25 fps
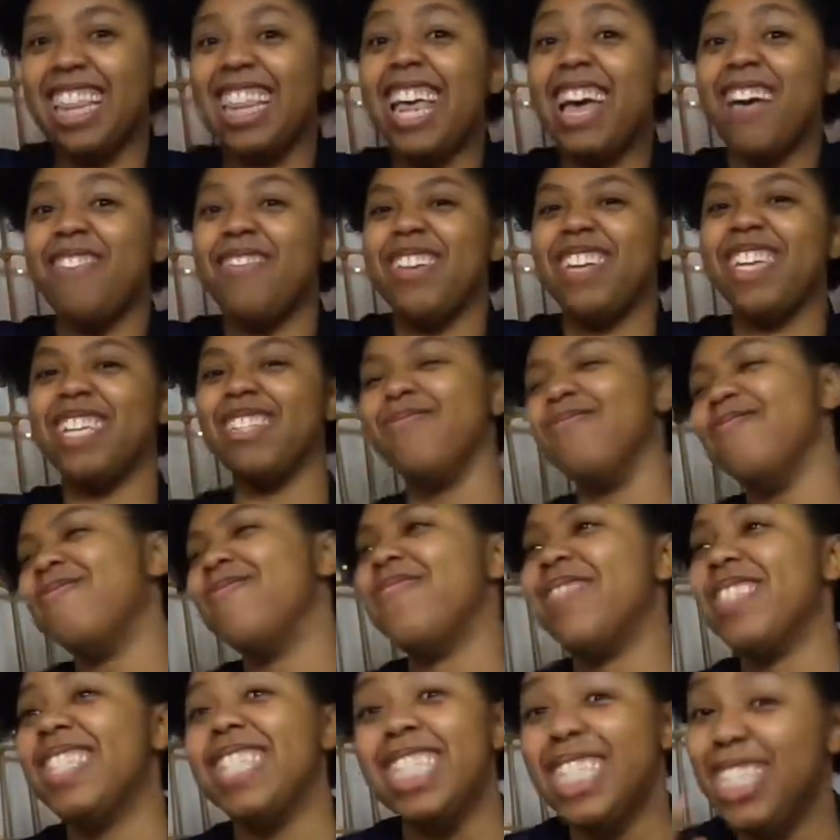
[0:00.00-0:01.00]
i love it
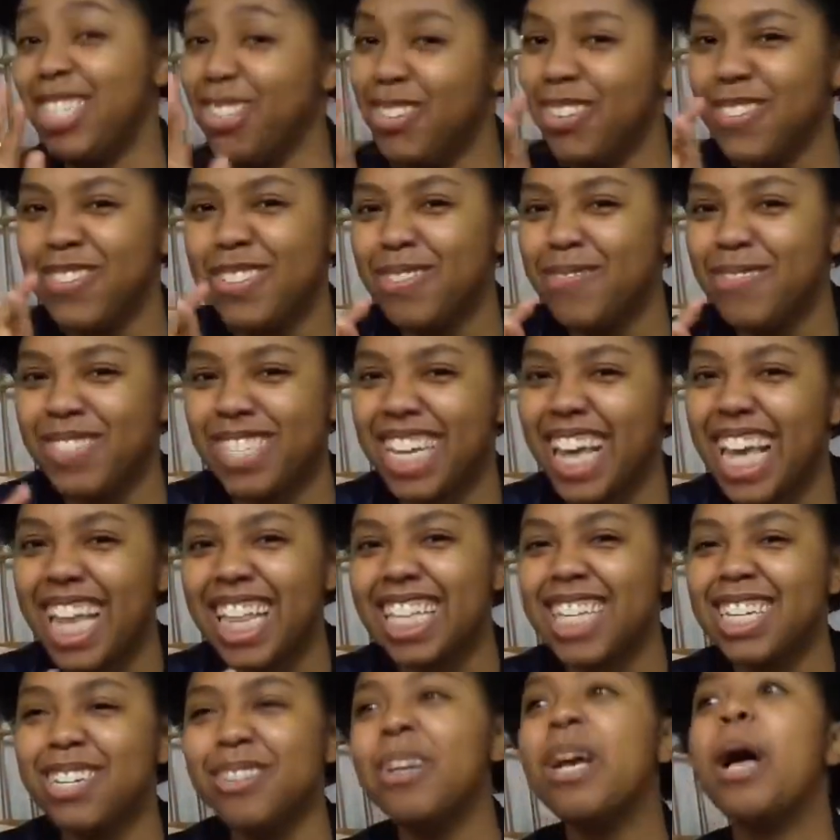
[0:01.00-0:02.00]
the two of them
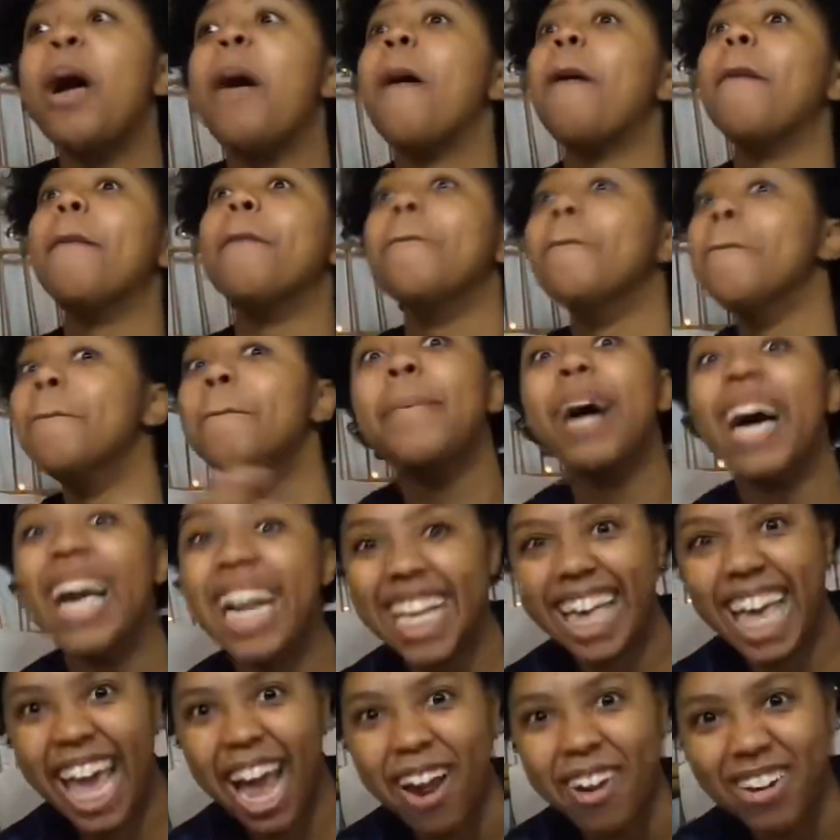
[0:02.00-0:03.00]
together
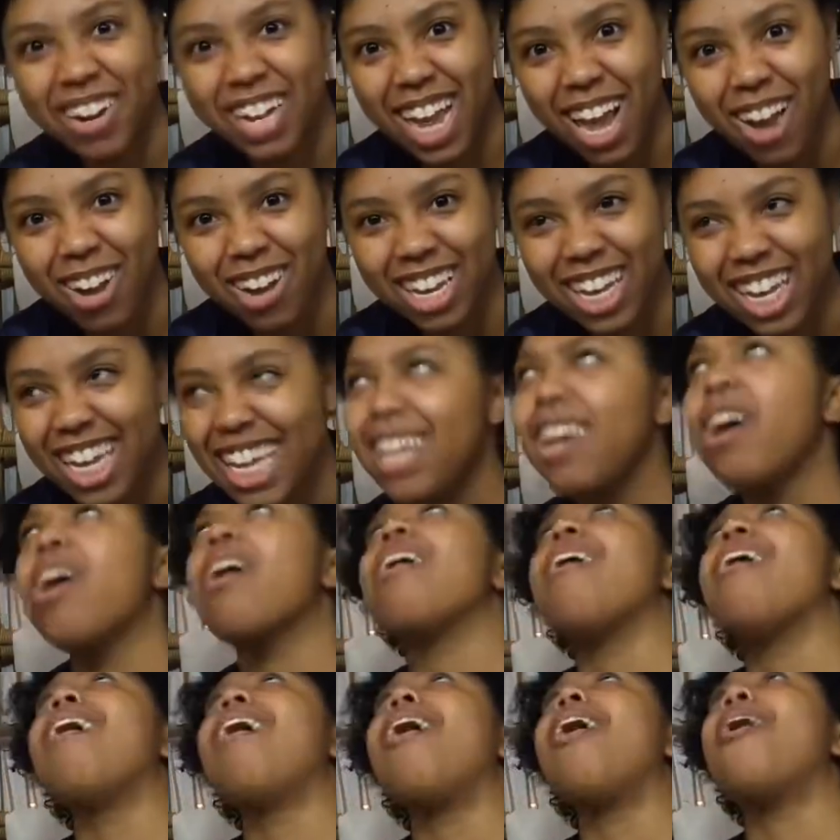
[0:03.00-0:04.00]
but karaoke,
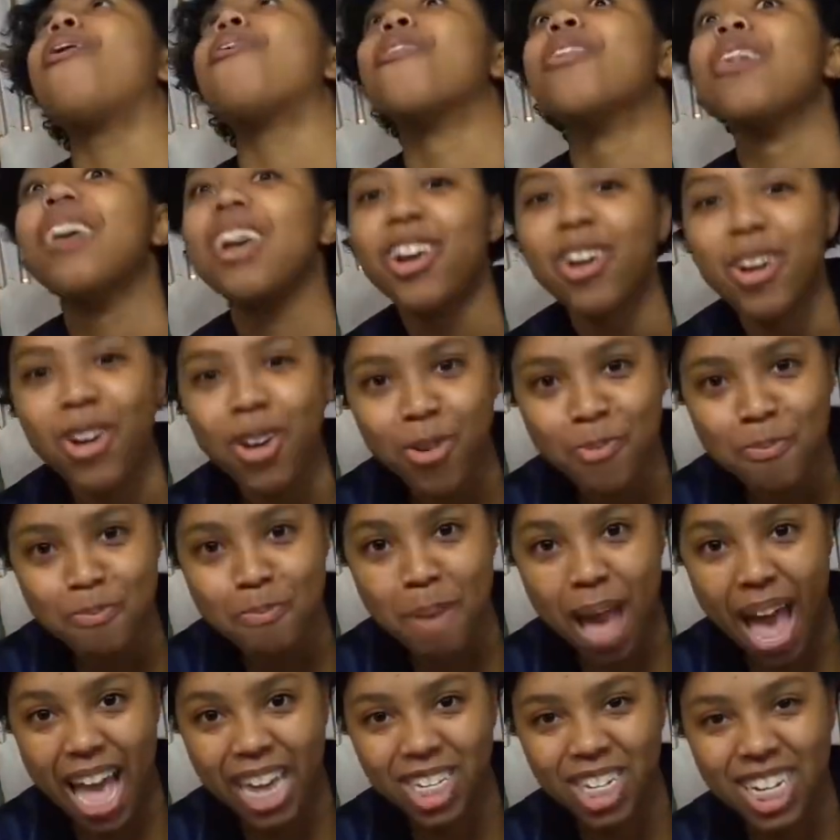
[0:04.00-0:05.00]
oh,
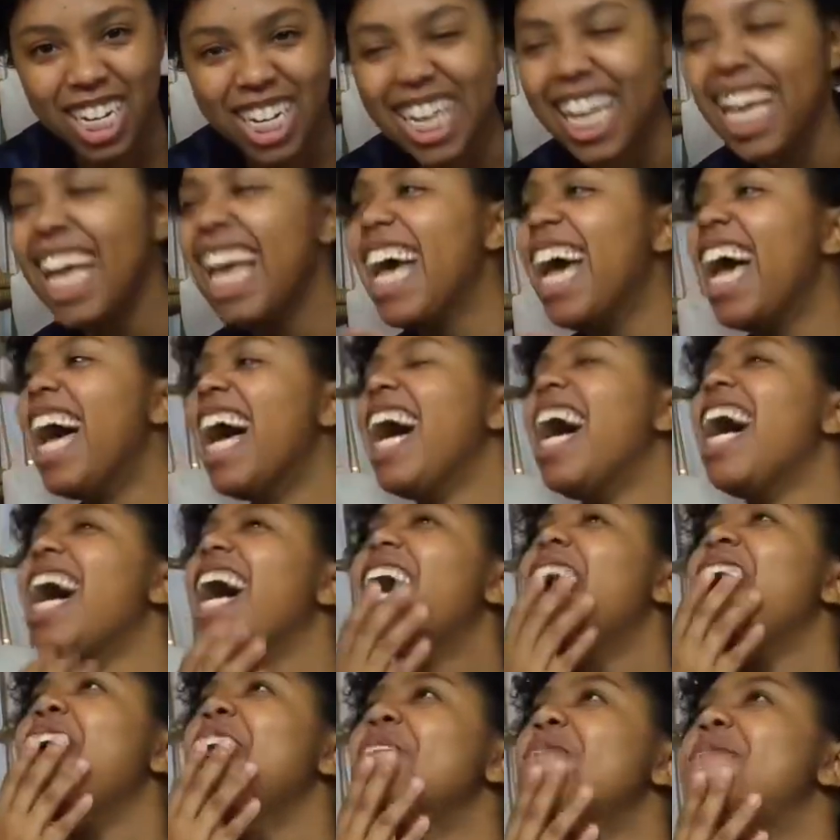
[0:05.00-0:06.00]
magic.
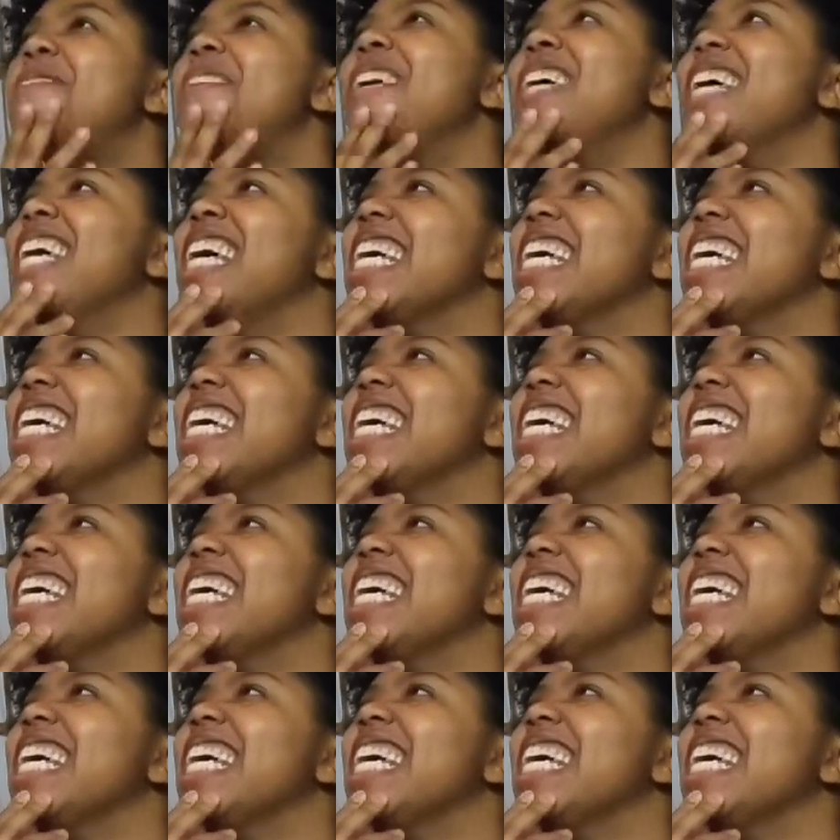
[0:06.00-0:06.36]
Um,